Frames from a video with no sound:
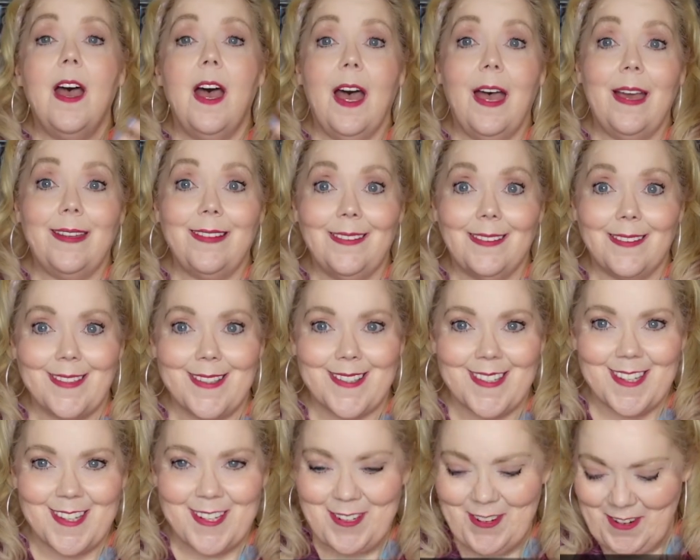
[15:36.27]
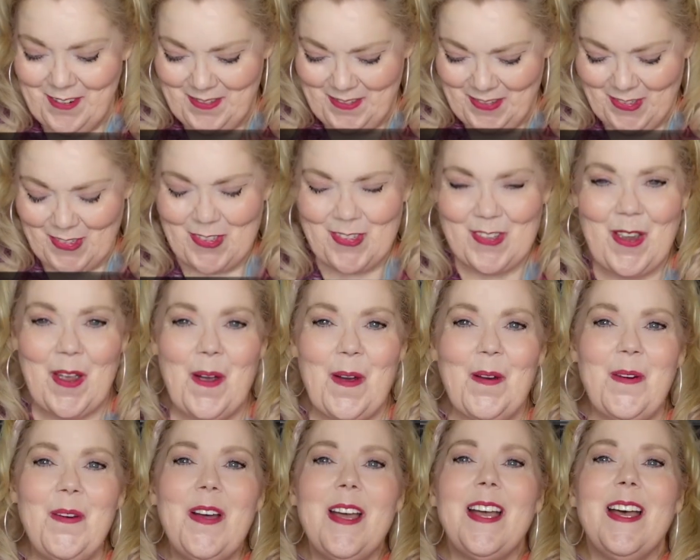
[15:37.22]
I glisten.
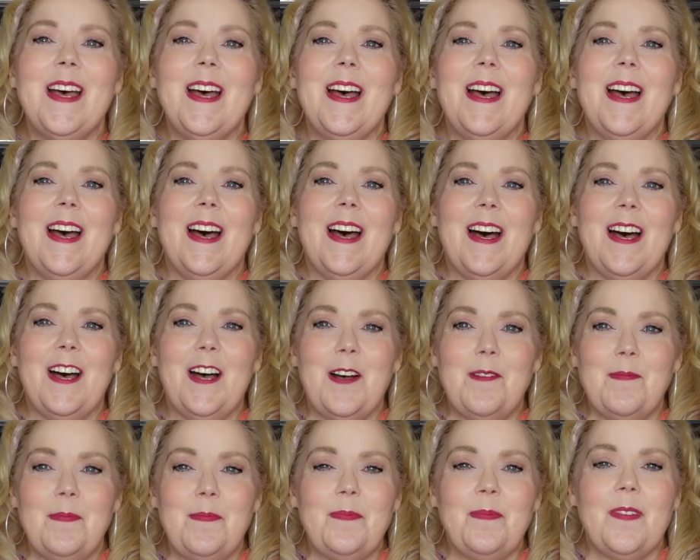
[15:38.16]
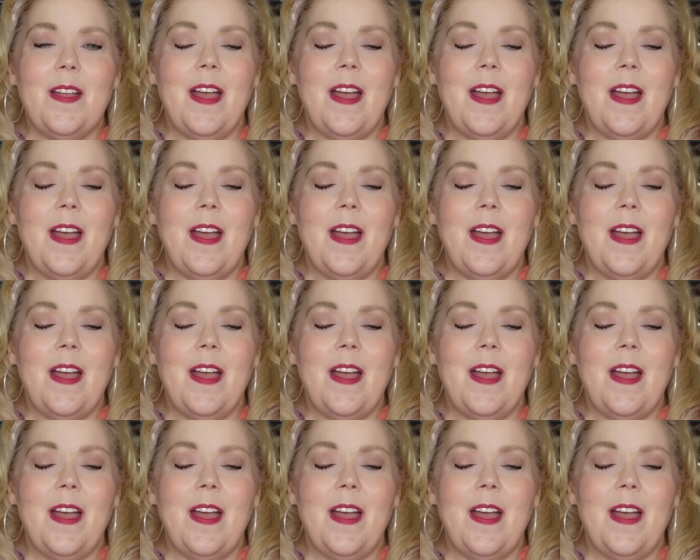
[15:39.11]
So um,